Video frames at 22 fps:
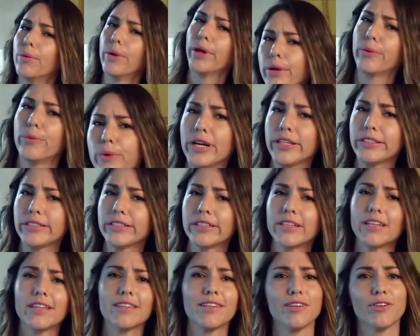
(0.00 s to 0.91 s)
Wait, what?
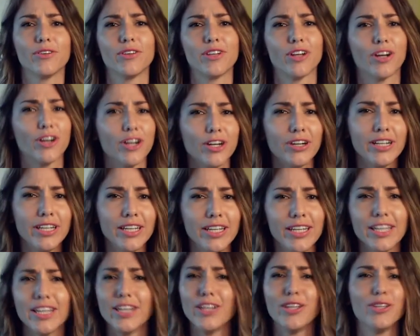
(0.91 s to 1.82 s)
That you're in a hurry?
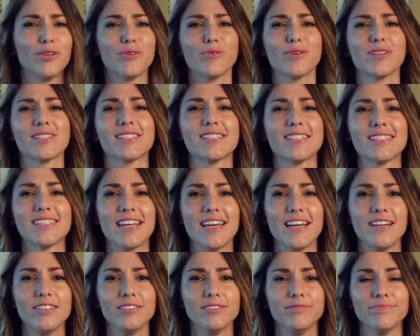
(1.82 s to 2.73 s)
You don't want to sit
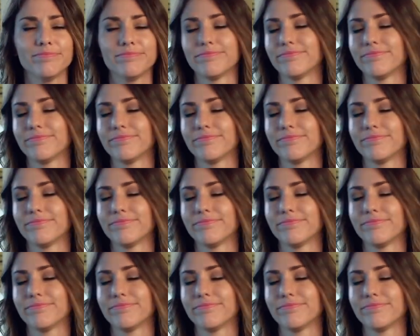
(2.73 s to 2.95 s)
down?